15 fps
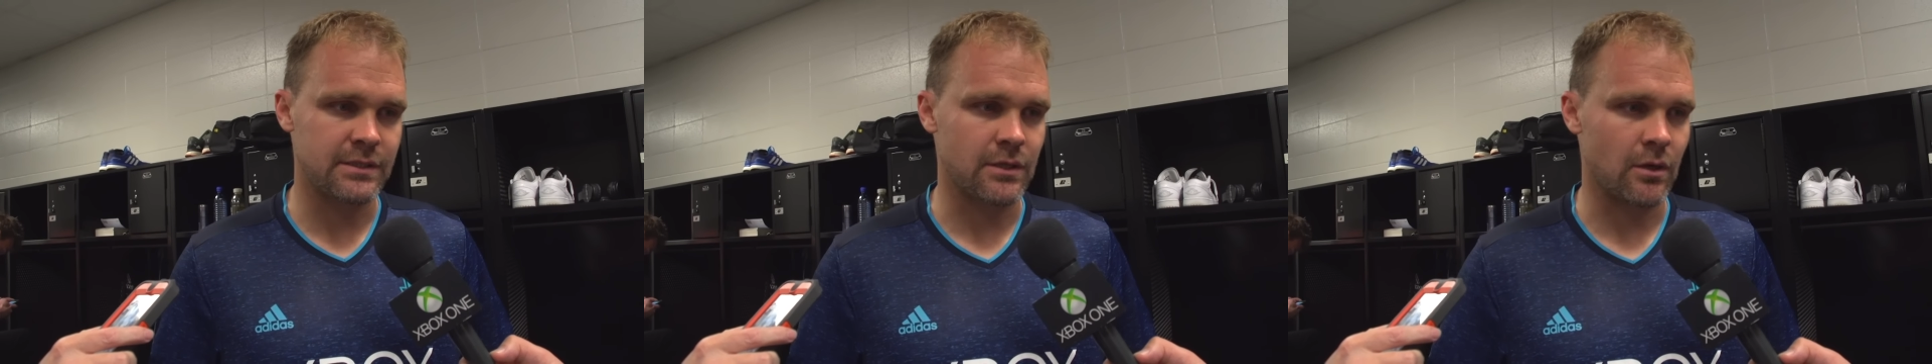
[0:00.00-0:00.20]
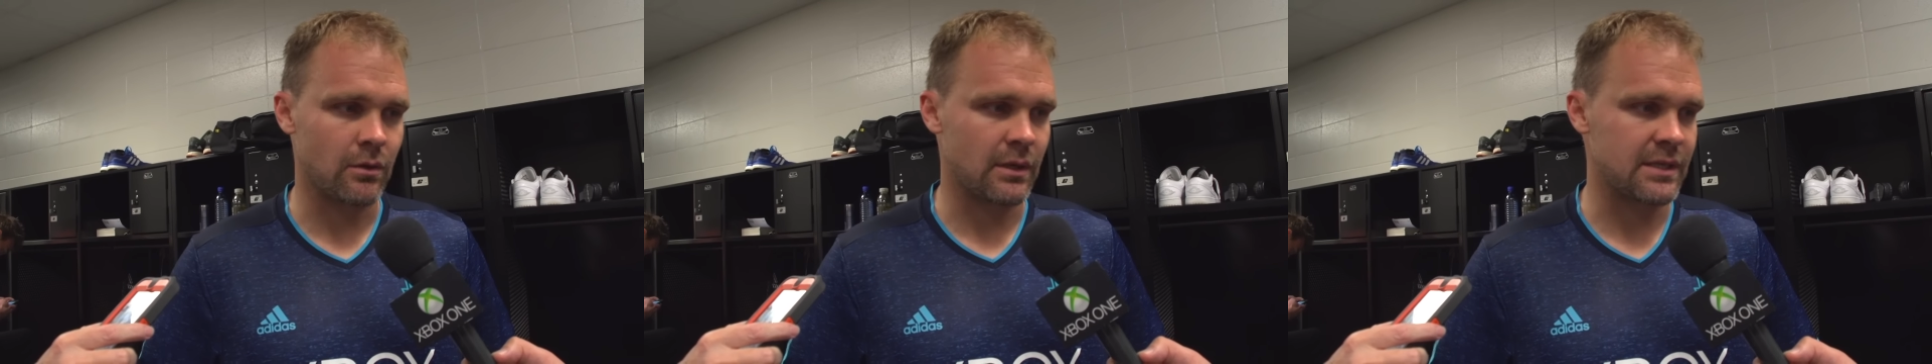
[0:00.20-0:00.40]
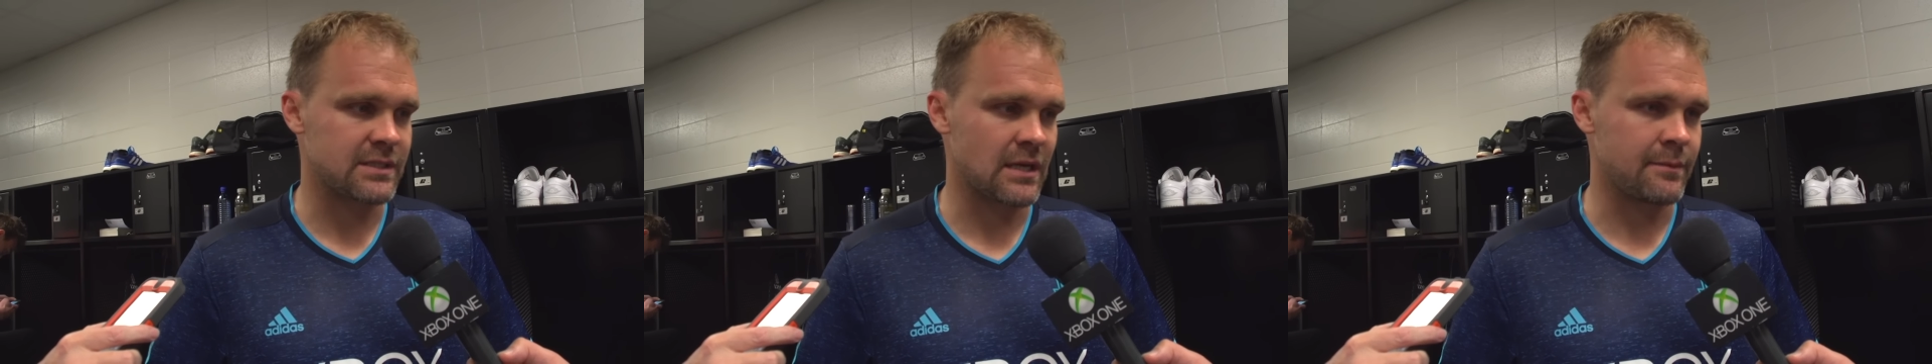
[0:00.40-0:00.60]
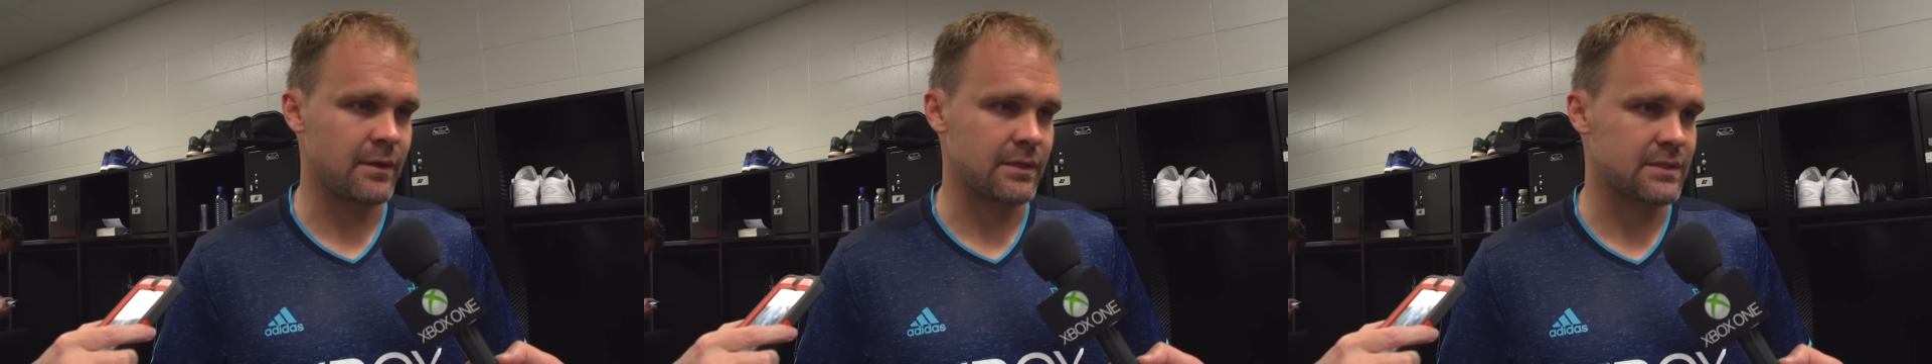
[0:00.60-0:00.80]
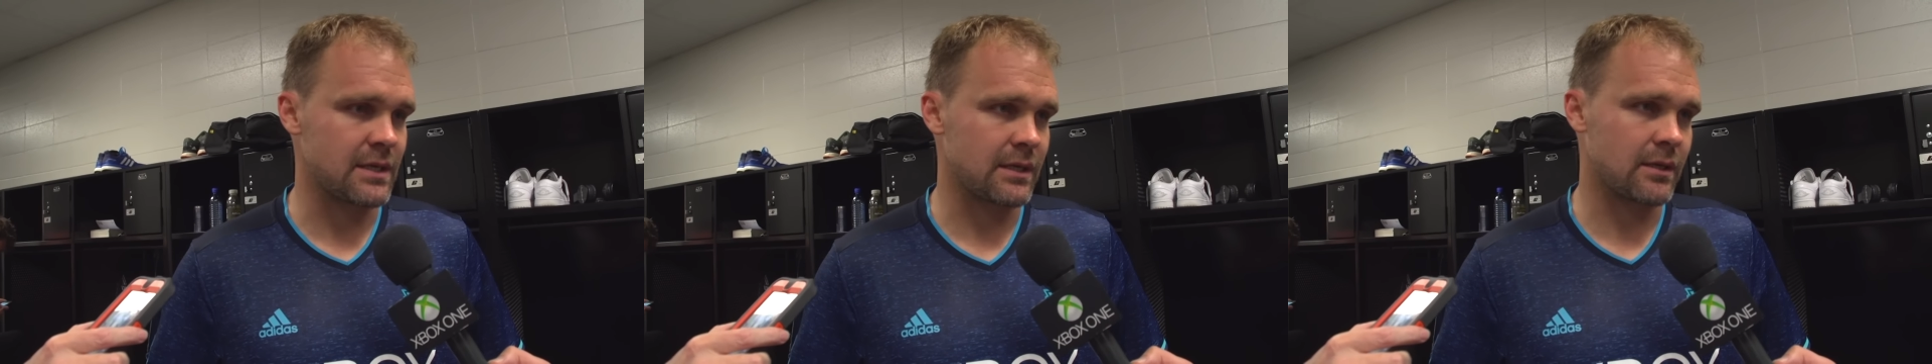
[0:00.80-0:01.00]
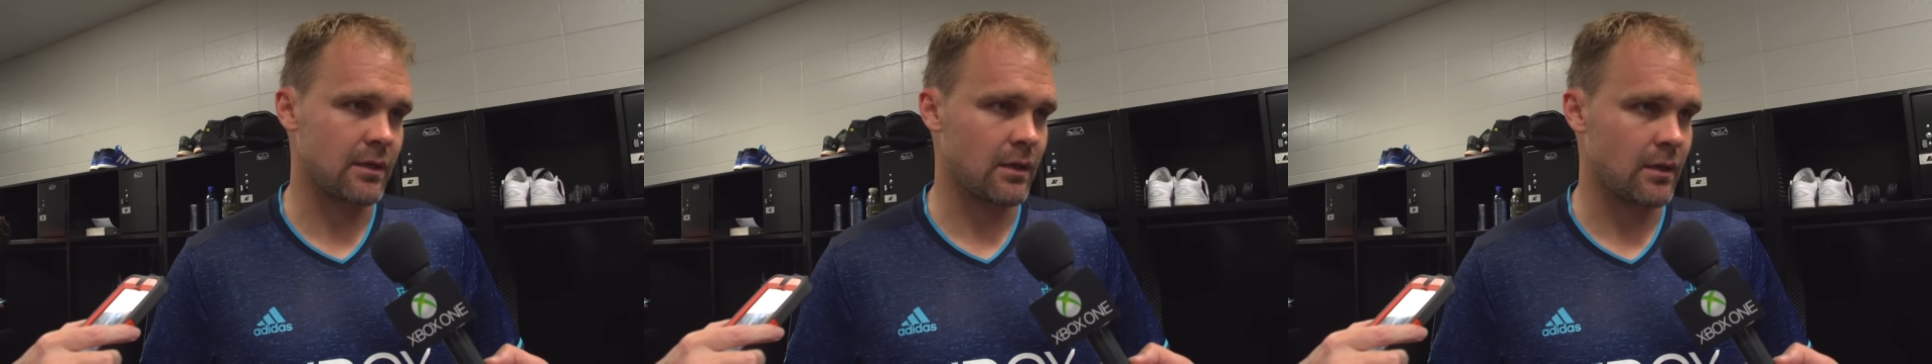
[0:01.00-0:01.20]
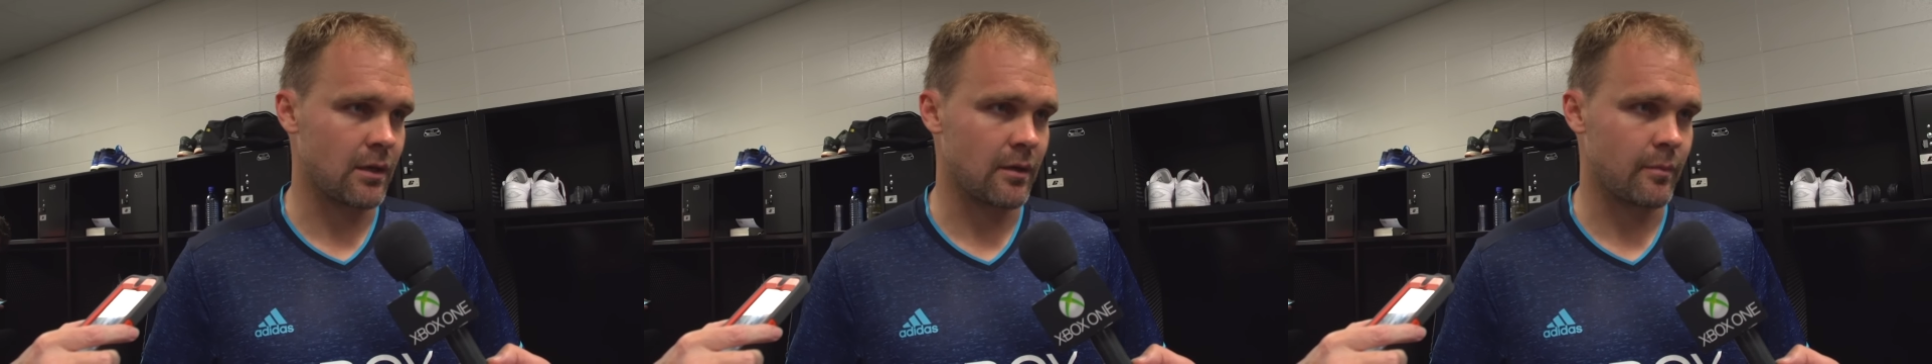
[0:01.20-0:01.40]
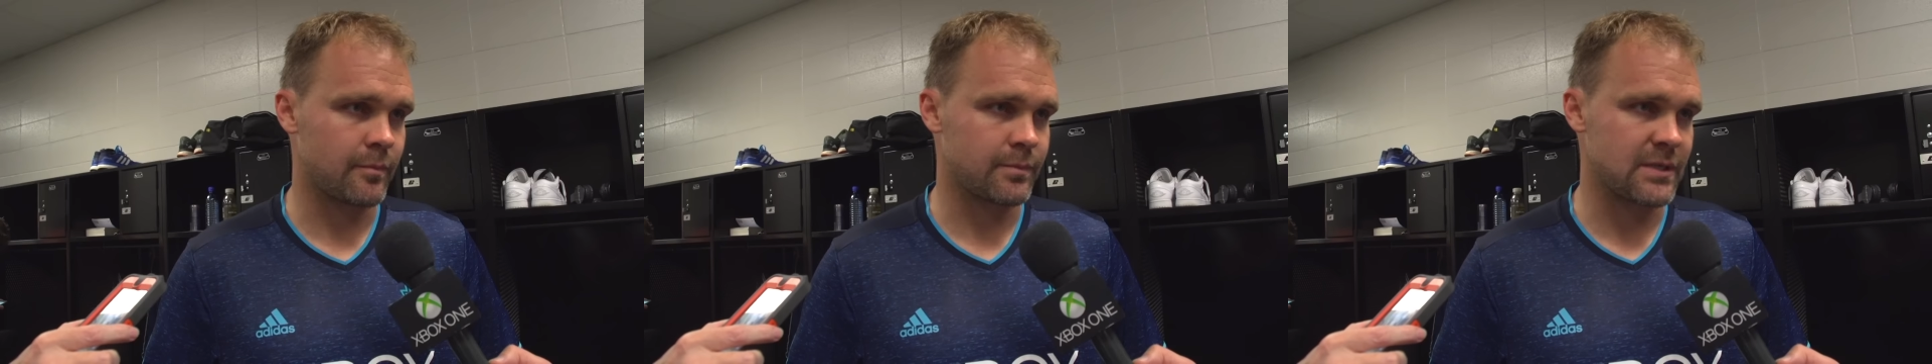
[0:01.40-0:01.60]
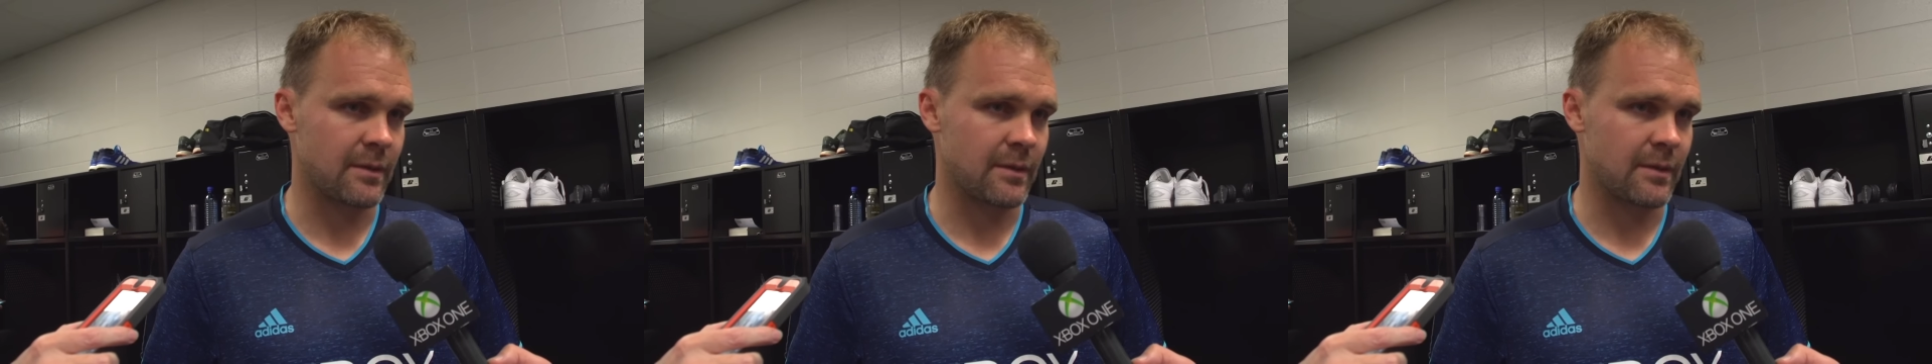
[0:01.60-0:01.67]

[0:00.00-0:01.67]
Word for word: So anytime you can take uh,